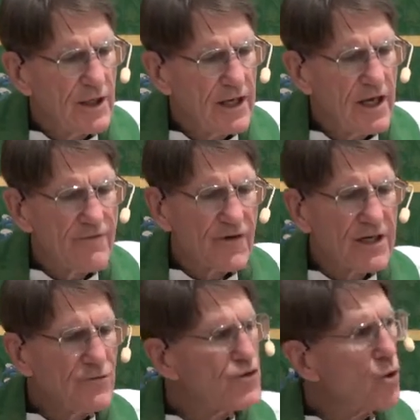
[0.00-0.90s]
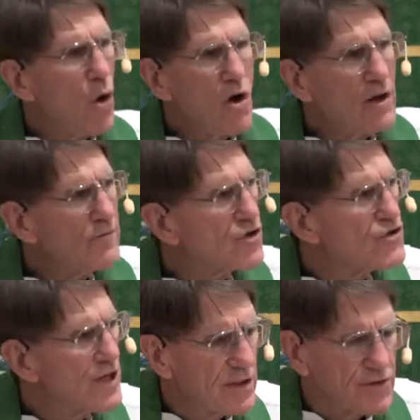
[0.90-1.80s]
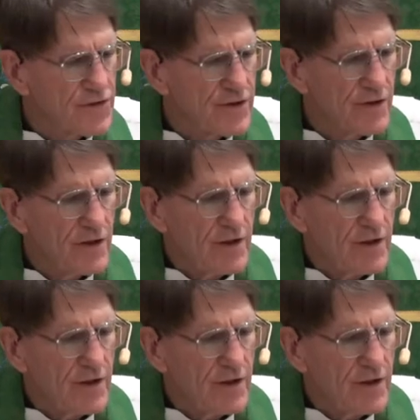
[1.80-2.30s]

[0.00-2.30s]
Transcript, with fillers: and he forgives you all of your sins